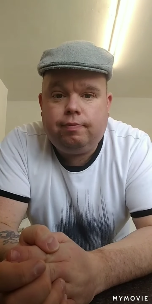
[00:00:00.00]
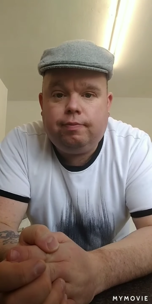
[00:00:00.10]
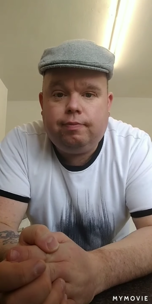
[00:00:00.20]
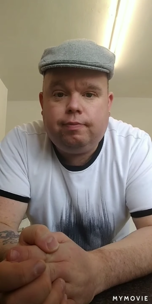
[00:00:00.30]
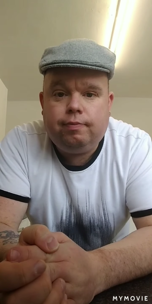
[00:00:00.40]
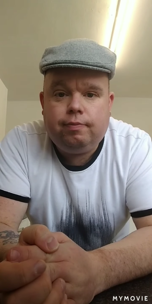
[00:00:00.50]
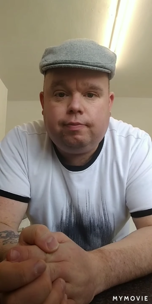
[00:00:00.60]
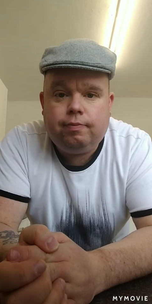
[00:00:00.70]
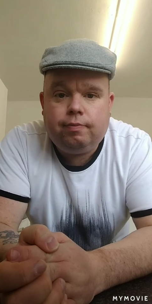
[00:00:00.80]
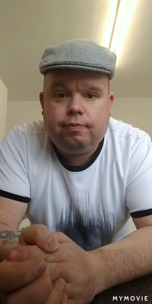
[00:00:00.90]

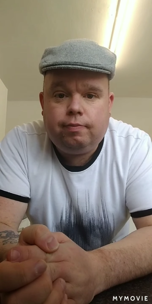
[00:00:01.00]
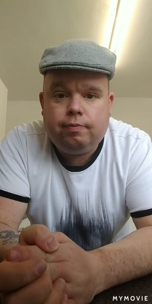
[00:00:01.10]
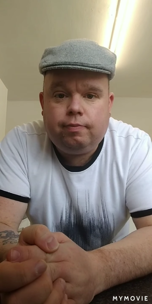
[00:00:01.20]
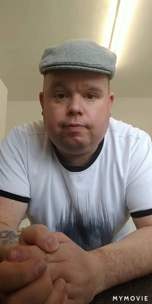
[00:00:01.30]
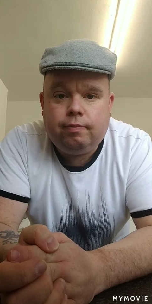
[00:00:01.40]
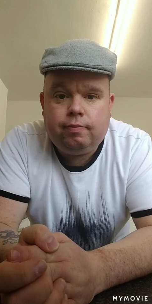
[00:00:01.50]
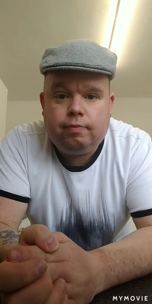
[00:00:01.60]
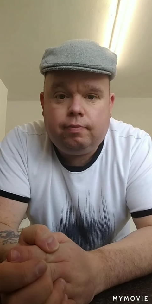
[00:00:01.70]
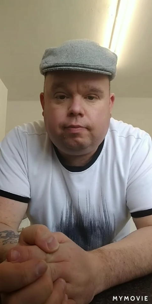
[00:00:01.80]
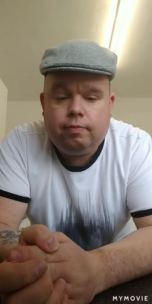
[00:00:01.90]

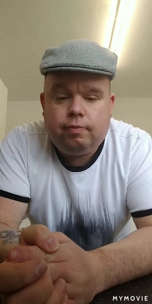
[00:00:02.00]
Nobody speaks.